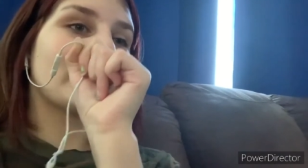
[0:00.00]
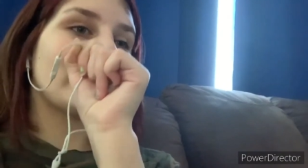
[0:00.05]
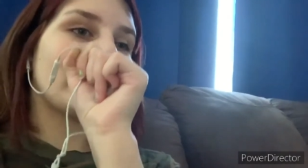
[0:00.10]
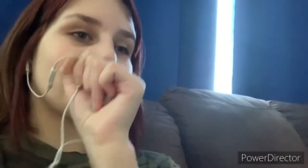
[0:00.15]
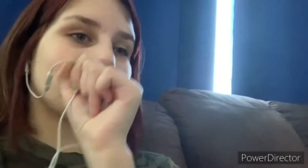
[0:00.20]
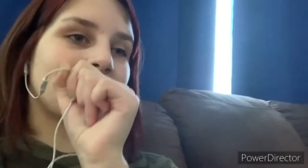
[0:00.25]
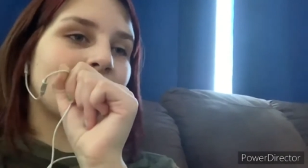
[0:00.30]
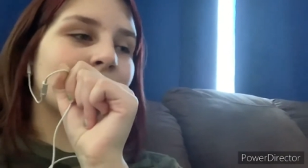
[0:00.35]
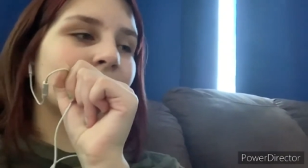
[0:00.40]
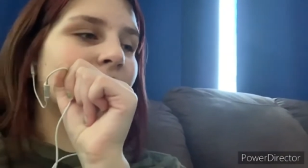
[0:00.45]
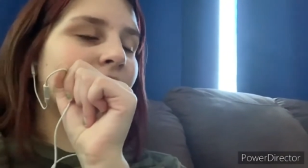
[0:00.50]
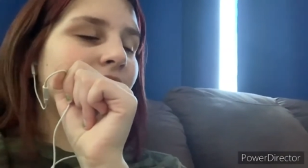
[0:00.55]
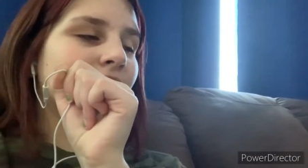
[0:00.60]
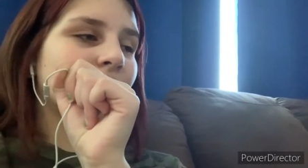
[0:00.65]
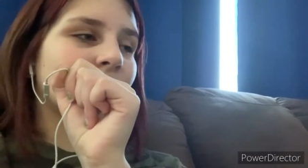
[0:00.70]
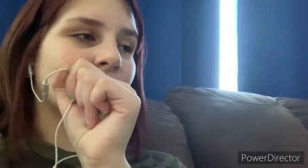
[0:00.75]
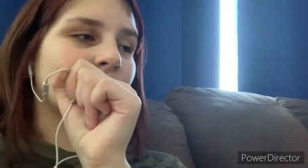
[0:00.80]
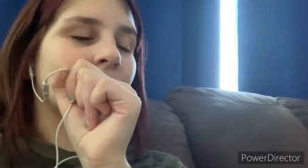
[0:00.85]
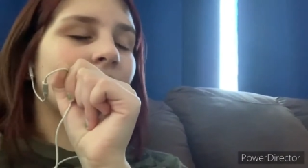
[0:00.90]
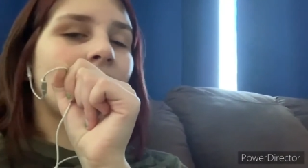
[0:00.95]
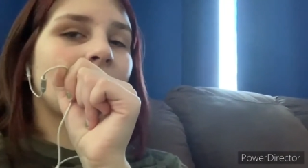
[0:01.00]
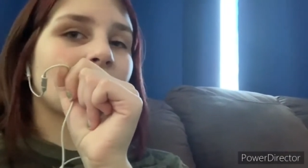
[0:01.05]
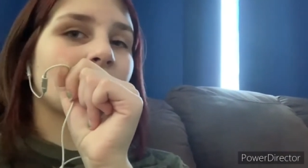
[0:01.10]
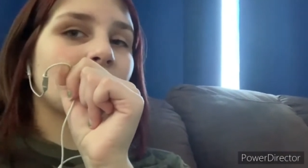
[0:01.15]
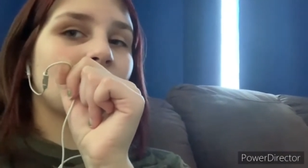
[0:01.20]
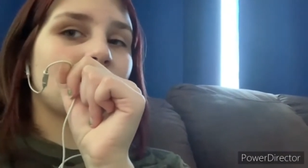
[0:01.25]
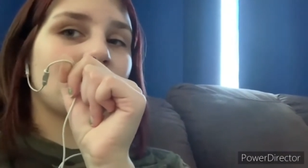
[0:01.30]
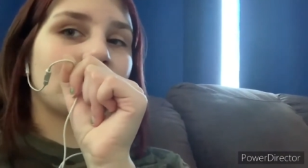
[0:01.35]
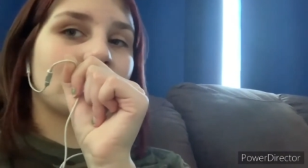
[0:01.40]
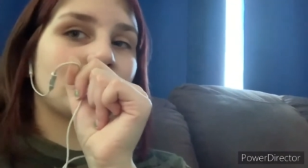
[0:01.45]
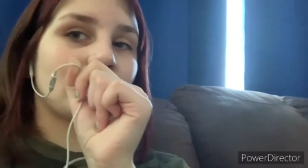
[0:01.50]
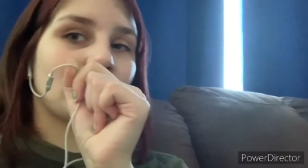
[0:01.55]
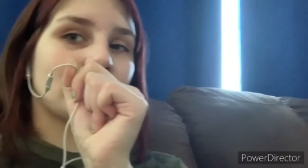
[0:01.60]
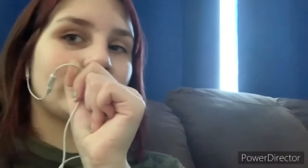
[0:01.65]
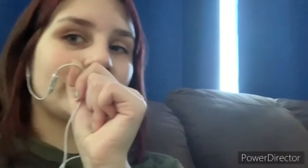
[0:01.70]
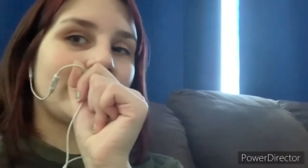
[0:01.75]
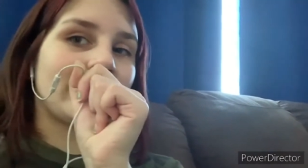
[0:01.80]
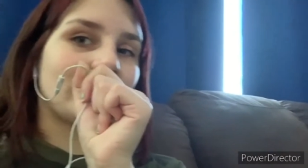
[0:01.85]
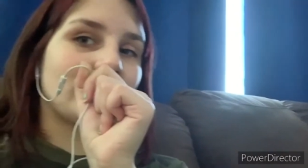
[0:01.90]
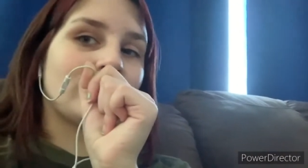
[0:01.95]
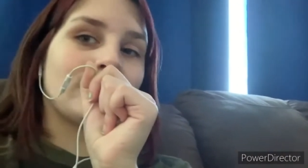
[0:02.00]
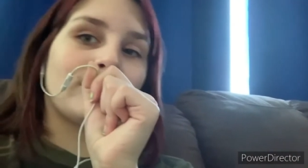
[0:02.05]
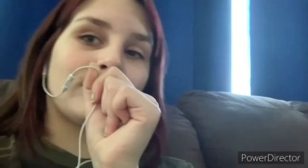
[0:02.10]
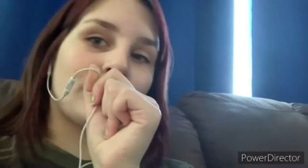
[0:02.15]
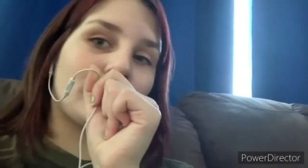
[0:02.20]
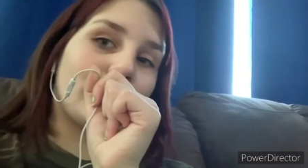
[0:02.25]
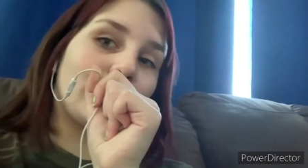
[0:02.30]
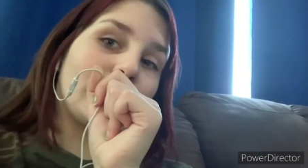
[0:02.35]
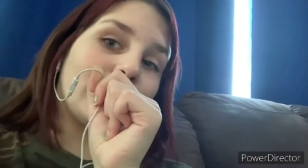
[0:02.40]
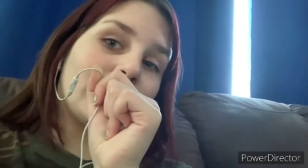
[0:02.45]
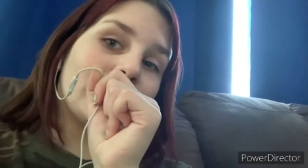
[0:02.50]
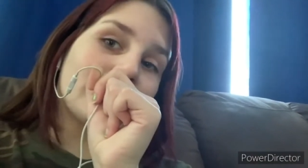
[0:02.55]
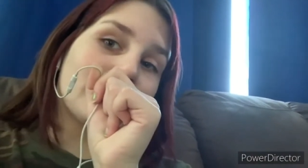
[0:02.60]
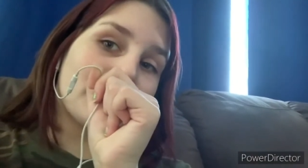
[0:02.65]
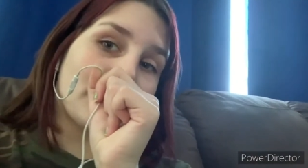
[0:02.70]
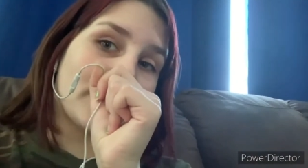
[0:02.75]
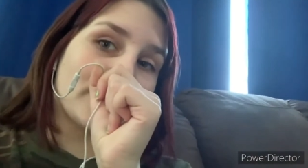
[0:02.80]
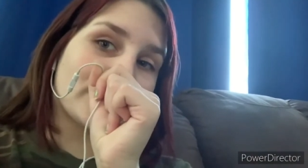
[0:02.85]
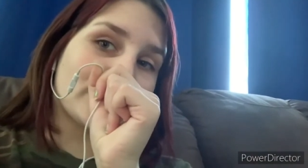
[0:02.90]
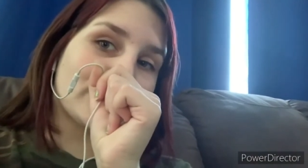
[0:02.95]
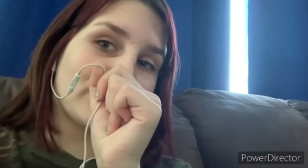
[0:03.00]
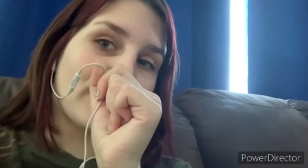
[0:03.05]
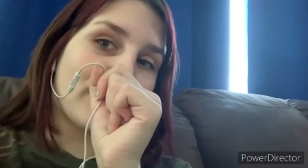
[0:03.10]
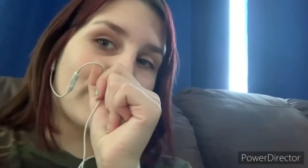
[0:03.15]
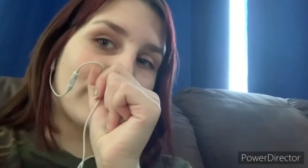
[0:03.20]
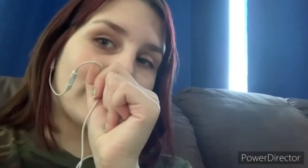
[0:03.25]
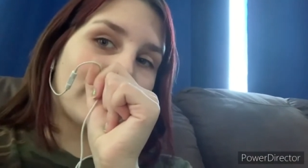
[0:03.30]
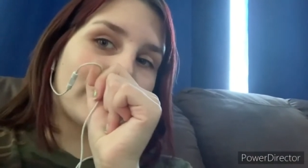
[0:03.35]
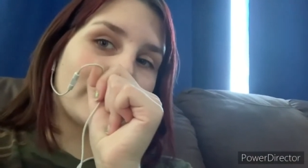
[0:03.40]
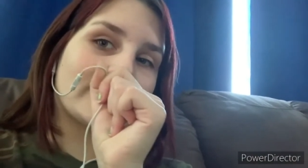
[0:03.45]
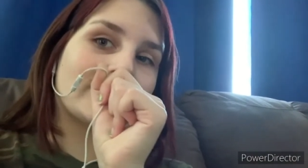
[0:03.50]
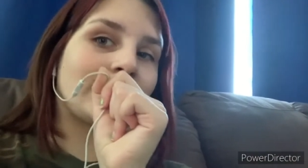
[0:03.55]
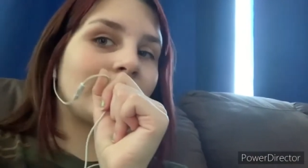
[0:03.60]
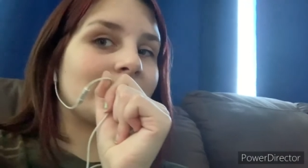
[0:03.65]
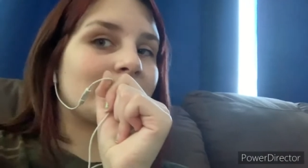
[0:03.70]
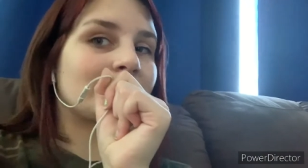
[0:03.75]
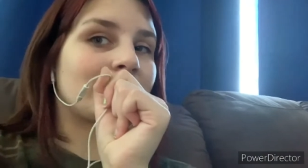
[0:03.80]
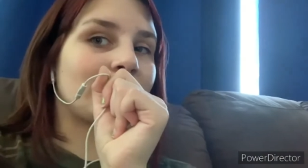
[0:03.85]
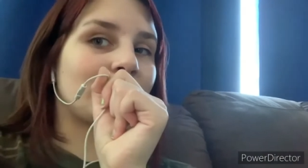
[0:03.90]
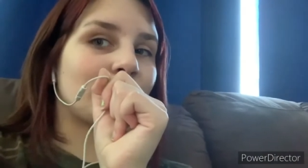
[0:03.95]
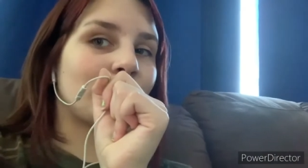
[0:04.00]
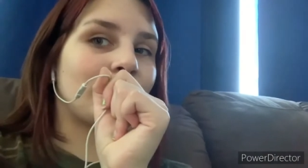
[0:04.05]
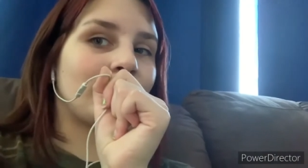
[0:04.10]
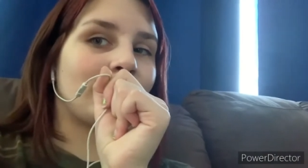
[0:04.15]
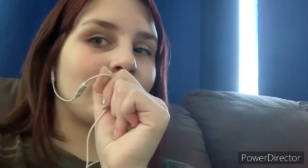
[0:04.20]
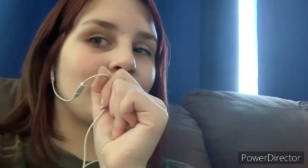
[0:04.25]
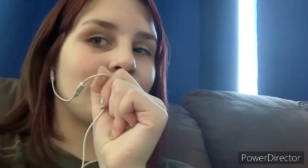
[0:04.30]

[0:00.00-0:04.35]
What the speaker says: definitely going to do a reaction to it, so stay tuned for March 12th, so let's get into it.